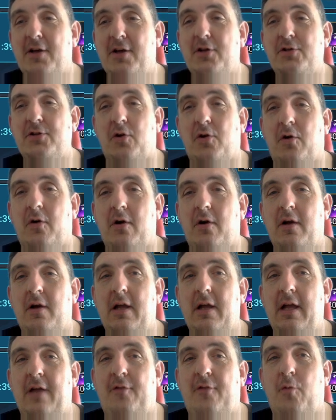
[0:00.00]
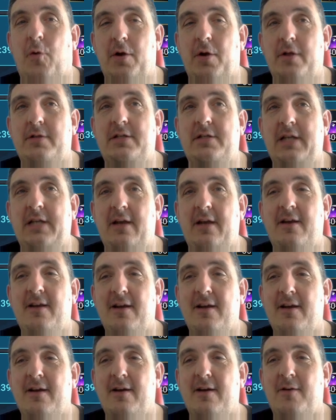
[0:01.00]
So if you want to see
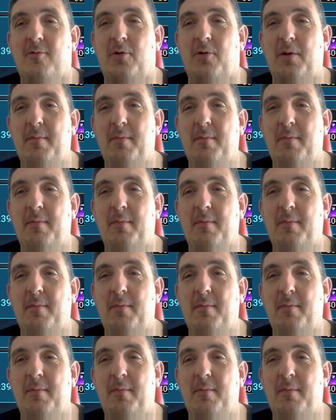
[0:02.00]
what